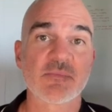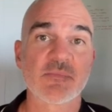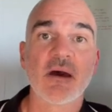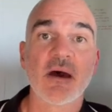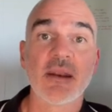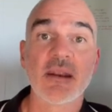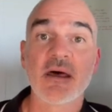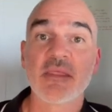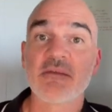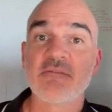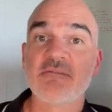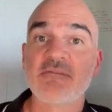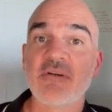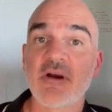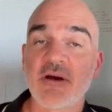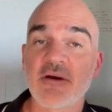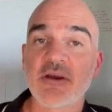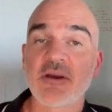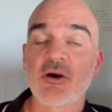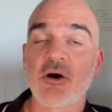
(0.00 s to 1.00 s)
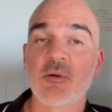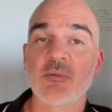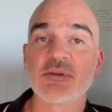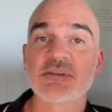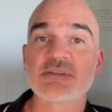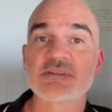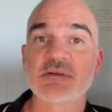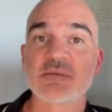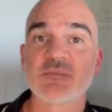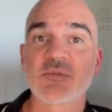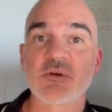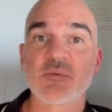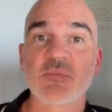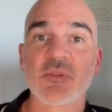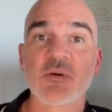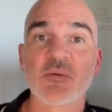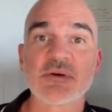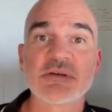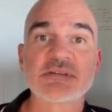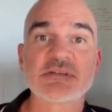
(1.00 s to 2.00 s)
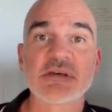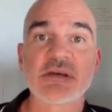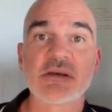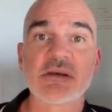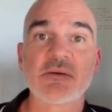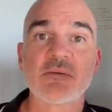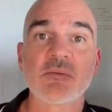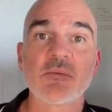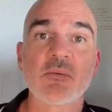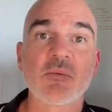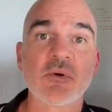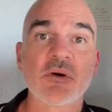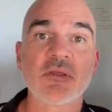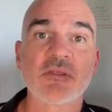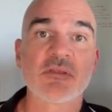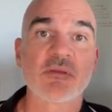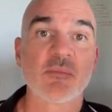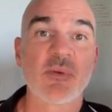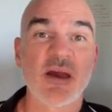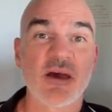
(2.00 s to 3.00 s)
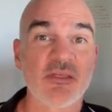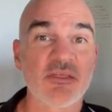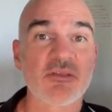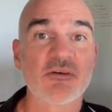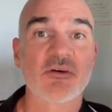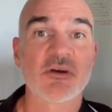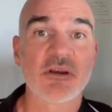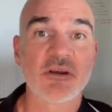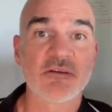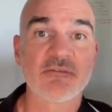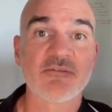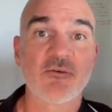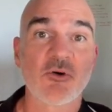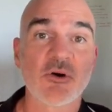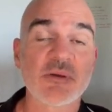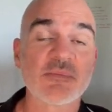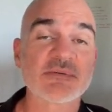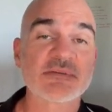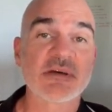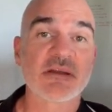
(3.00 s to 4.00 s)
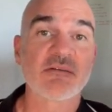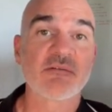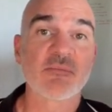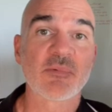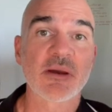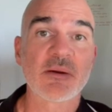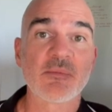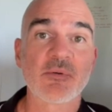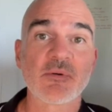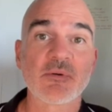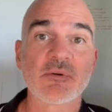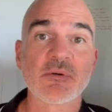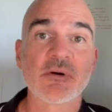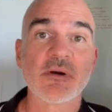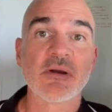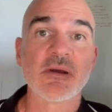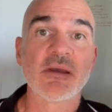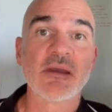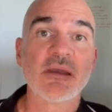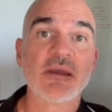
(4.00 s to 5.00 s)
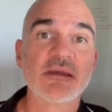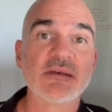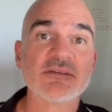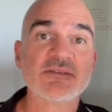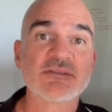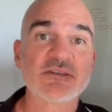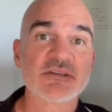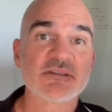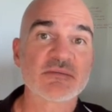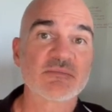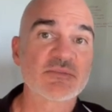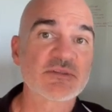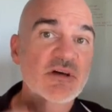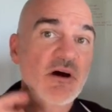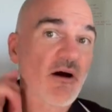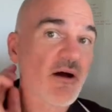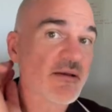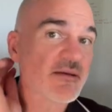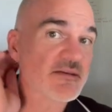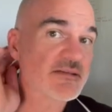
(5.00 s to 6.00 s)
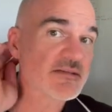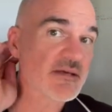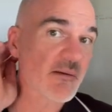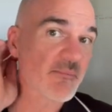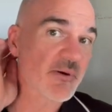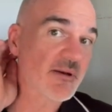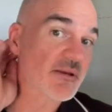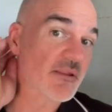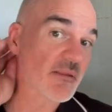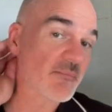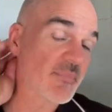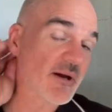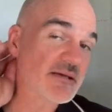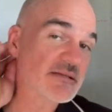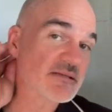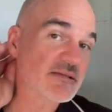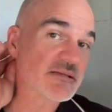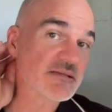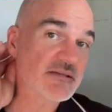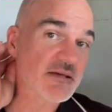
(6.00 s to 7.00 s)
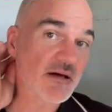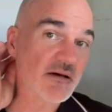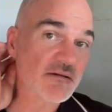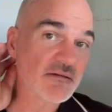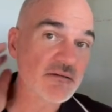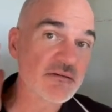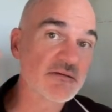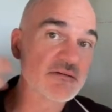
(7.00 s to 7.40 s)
Another very common symptom that we see with about 30 to 40% of people is just some tightness up under the base of the skull.